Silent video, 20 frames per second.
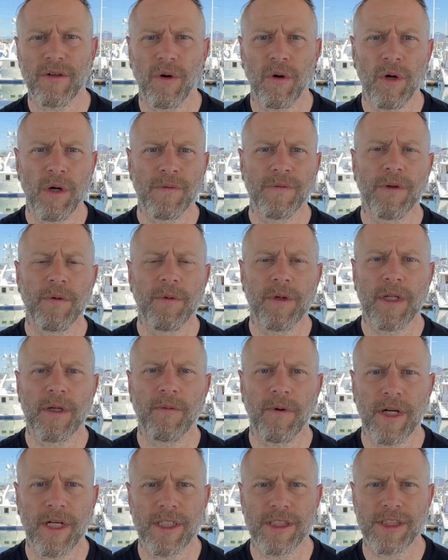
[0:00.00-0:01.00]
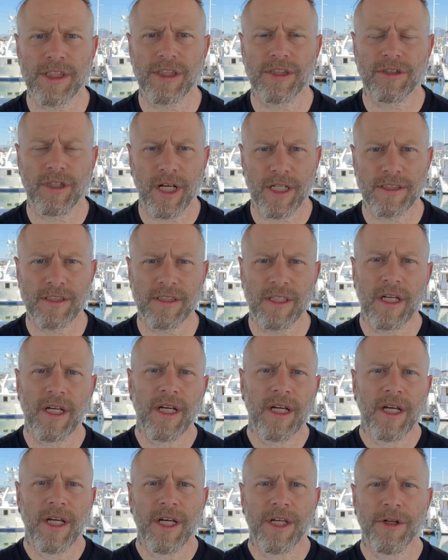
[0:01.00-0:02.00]
or if you really want to just trust
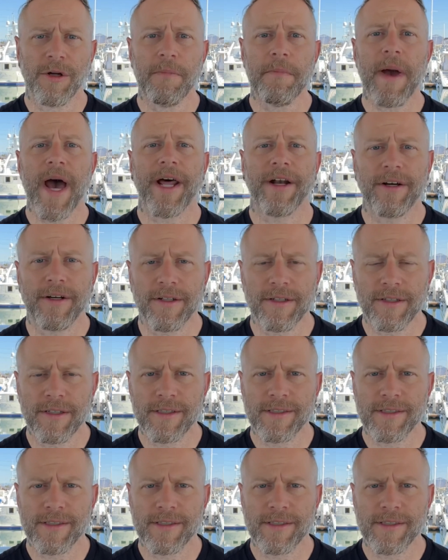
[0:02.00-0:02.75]
your mettle.